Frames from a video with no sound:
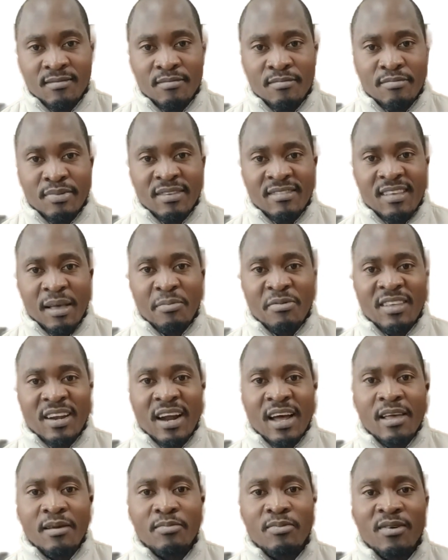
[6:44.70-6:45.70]
please
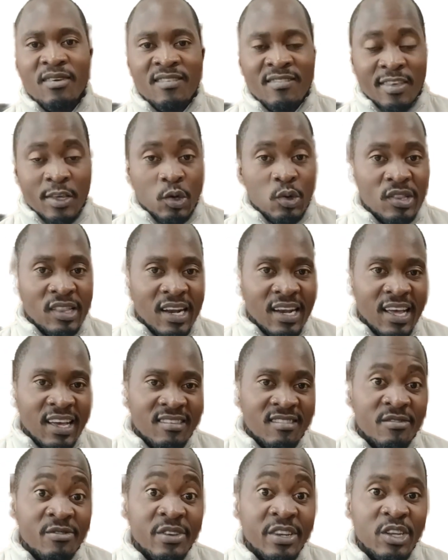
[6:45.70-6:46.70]
subscribe. See you in the
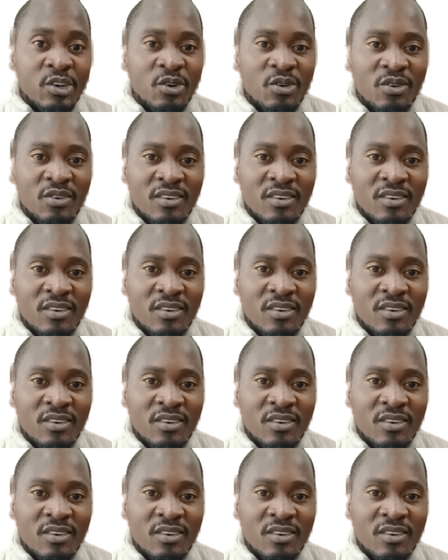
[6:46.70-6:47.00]
next video.